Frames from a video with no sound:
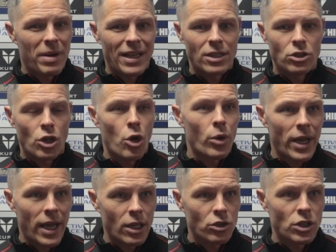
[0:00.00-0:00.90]
brings
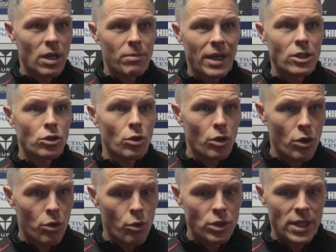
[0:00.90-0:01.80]
our energy, it brings our
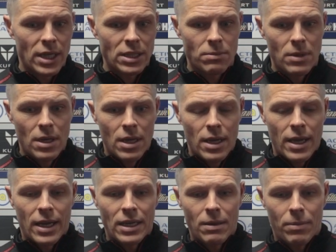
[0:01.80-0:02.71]
enthusiasm,
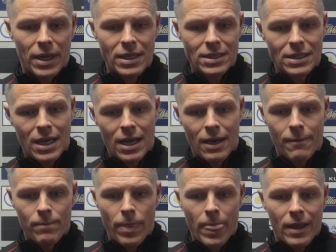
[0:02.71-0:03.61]
and it brings
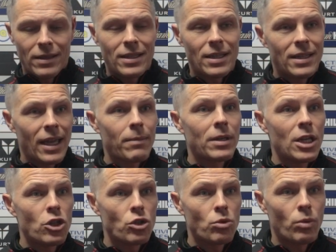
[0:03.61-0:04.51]
that
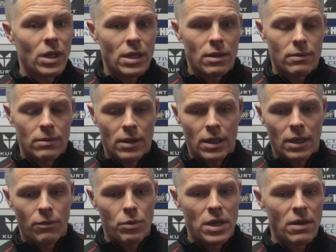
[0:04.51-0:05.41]
determination with it.
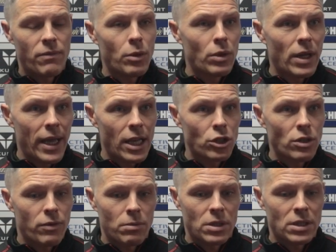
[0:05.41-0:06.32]
And if we can feel that
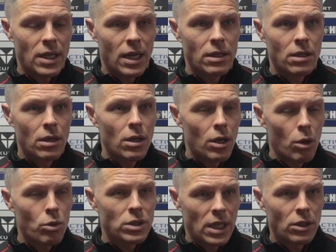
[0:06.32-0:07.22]
energy from the stand,
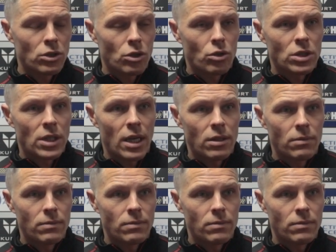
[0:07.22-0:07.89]
it'll stand us in good stead.